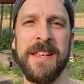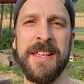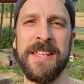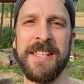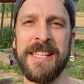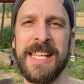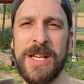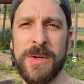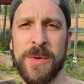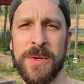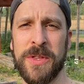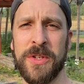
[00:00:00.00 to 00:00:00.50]

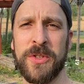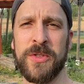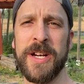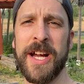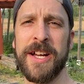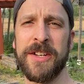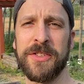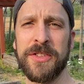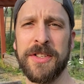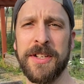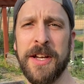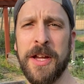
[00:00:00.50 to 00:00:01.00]
Geek with the
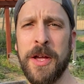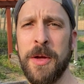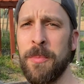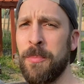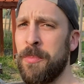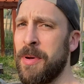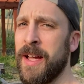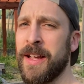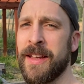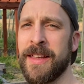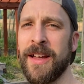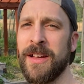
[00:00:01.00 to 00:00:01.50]
Tractor,
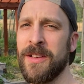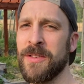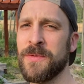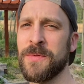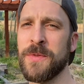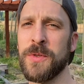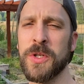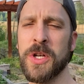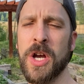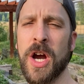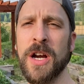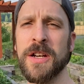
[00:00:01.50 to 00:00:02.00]
back out in
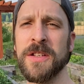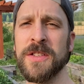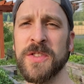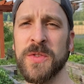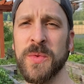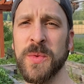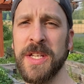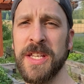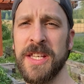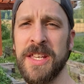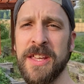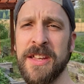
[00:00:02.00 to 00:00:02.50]
full garden swing